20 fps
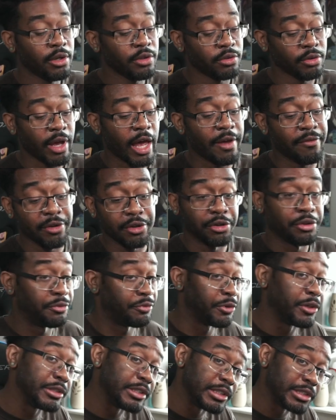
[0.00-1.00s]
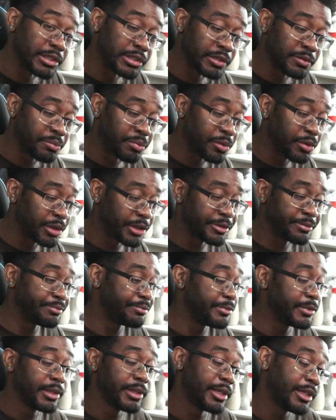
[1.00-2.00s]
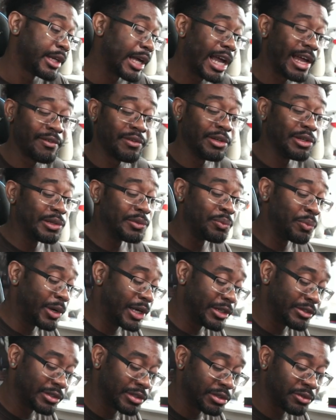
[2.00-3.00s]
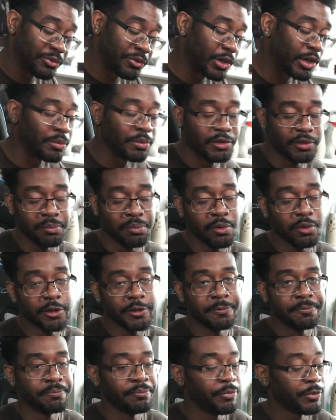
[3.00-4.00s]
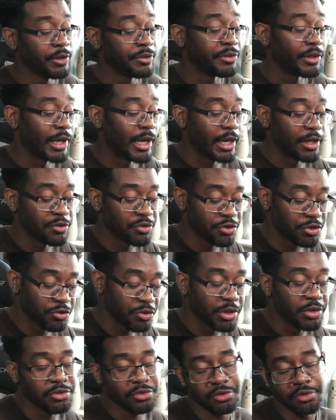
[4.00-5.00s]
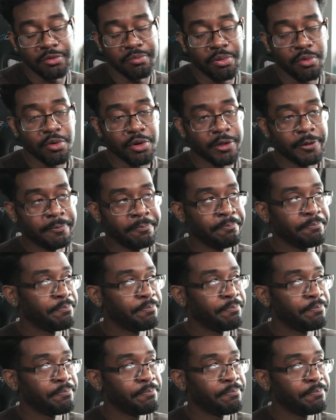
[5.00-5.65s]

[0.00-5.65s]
So having good footsies is important, having good ways to confirm is important, delaying your strings are important.